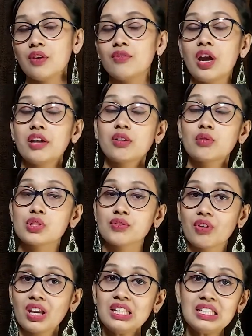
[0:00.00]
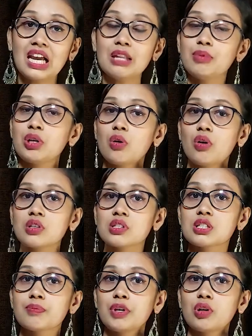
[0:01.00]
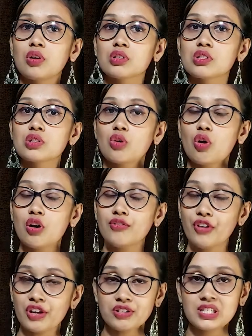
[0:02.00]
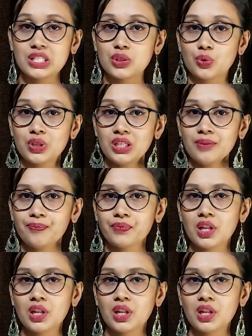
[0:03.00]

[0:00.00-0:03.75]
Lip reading: Varicose vein can be caused because of hereditary.